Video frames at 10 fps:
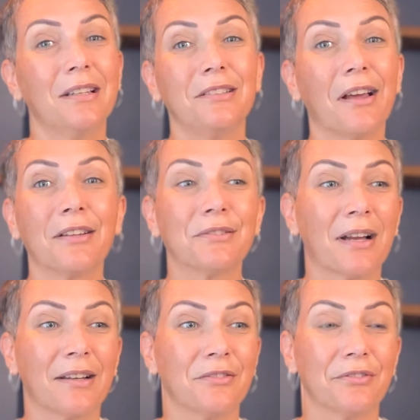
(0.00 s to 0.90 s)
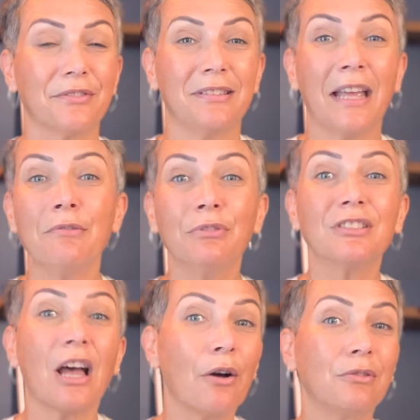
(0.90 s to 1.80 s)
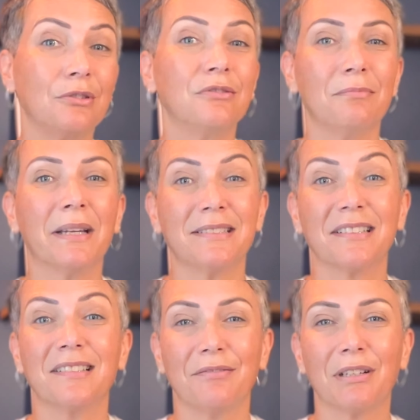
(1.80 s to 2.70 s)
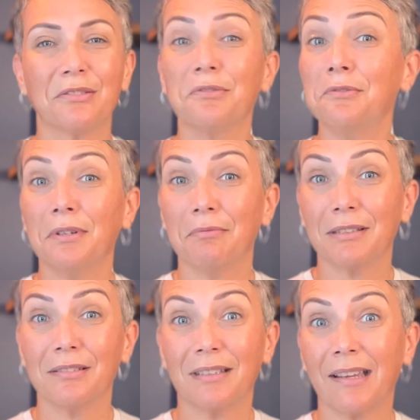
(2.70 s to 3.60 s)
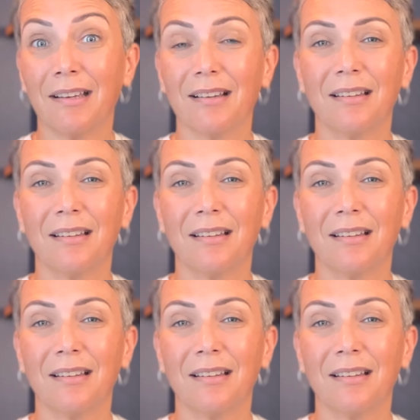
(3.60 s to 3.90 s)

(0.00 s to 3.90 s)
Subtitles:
You had to kind of, they would tell you basically what to do and what to think.